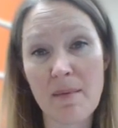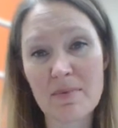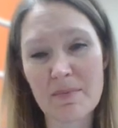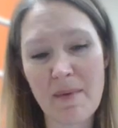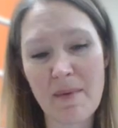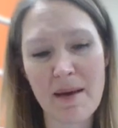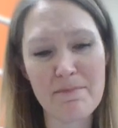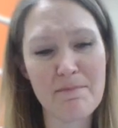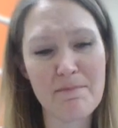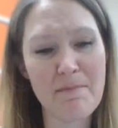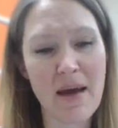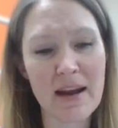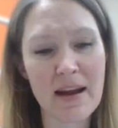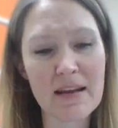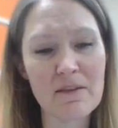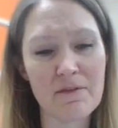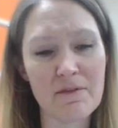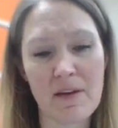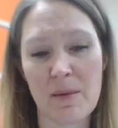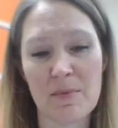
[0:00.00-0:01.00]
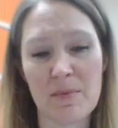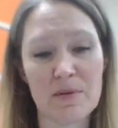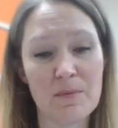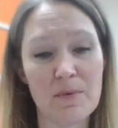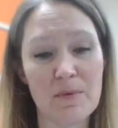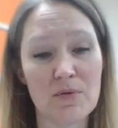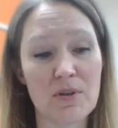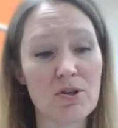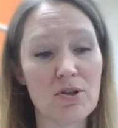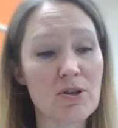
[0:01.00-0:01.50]
met many famous
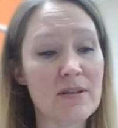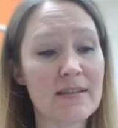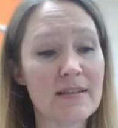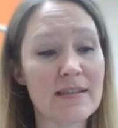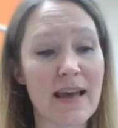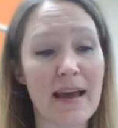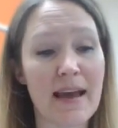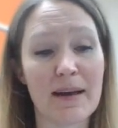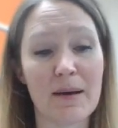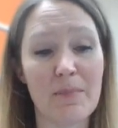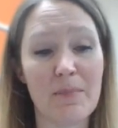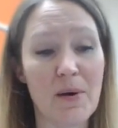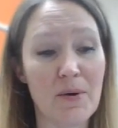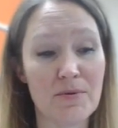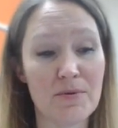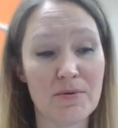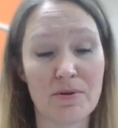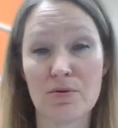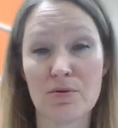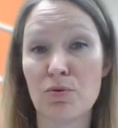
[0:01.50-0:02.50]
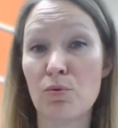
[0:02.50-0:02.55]
musicians and composers